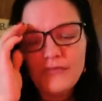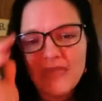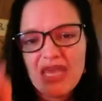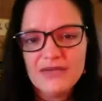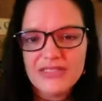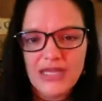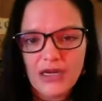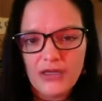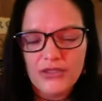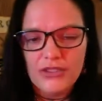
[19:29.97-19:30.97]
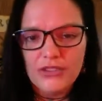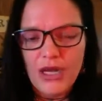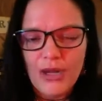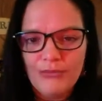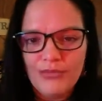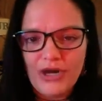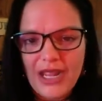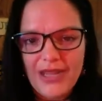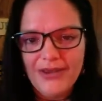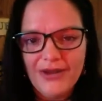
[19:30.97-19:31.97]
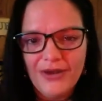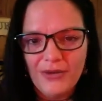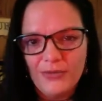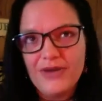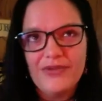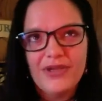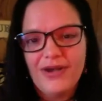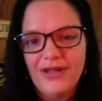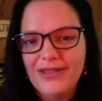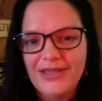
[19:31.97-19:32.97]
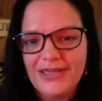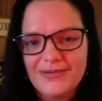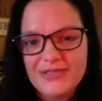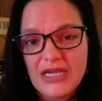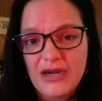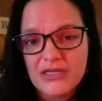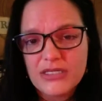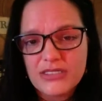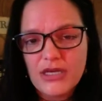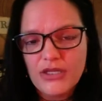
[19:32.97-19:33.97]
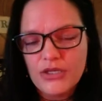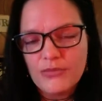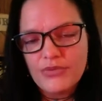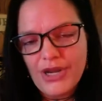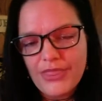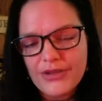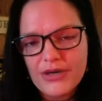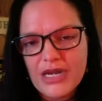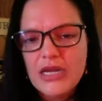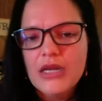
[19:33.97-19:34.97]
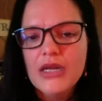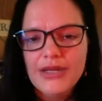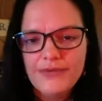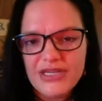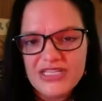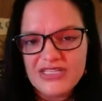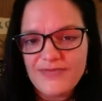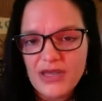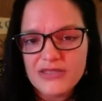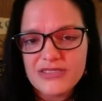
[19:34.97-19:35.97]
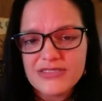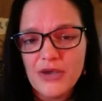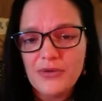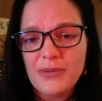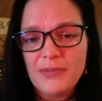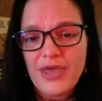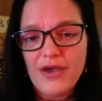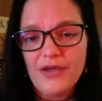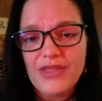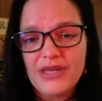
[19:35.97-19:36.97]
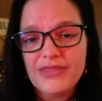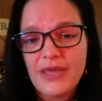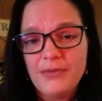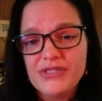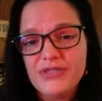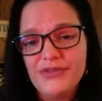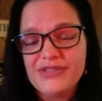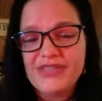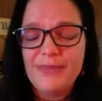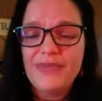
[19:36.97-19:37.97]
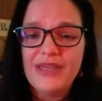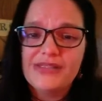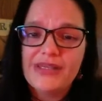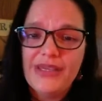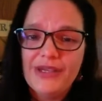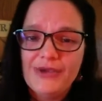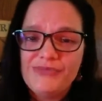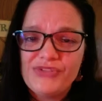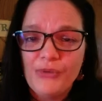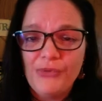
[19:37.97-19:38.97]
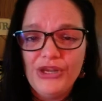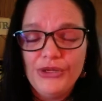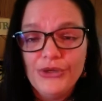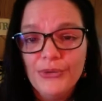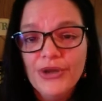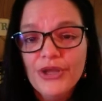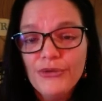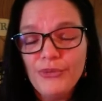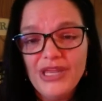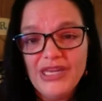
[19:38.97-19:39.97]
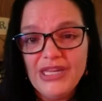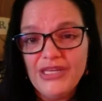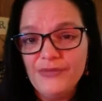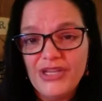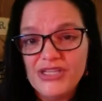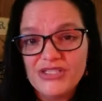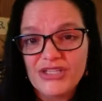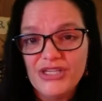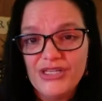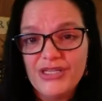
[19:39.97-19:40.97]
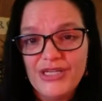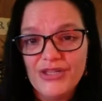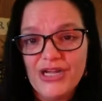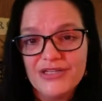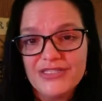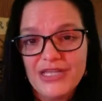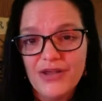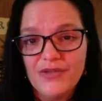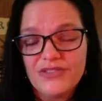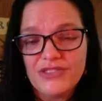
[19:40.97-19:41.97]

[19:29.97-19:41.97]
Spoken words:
He was like our little hombre, you know, or whatever you call it. Like, he was just our little brother. And we just felt so compelled that they would do the same thing to him. So we knew we just couldn't kill ourselves.